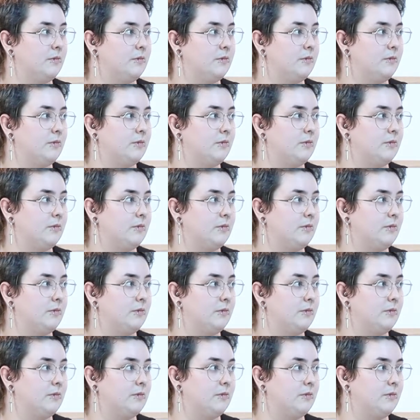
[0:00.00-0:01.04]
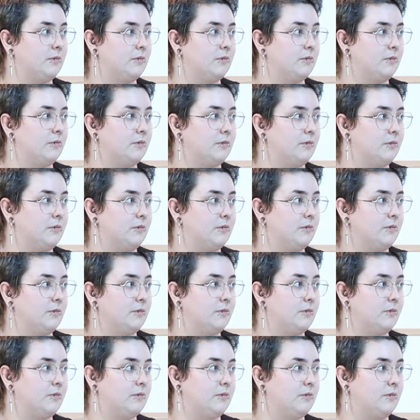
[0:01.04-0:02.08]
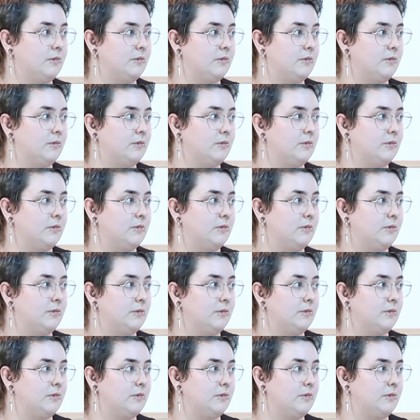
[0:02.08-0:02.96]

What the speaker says: (silent)